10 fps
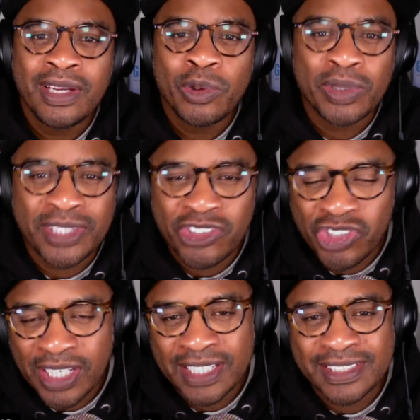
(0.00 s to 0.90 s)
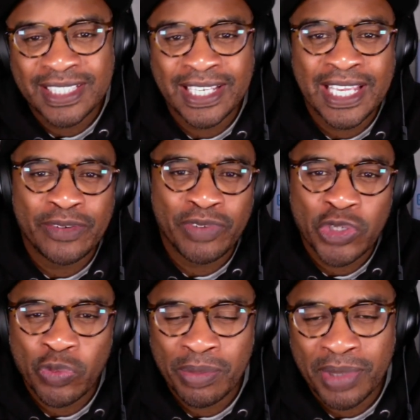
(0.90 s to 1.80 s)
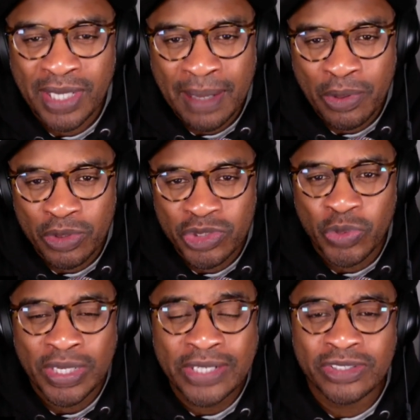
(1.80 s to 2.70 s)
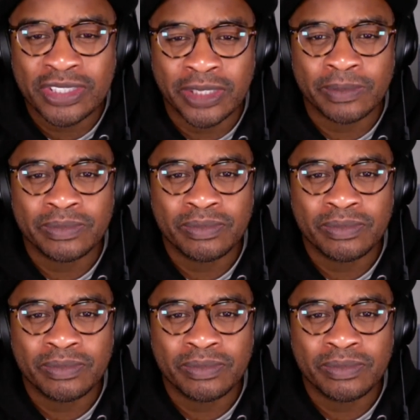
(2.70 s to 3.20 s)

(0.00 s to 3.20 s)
with the chance to land Victor Wembanyama or Scoot Henderson.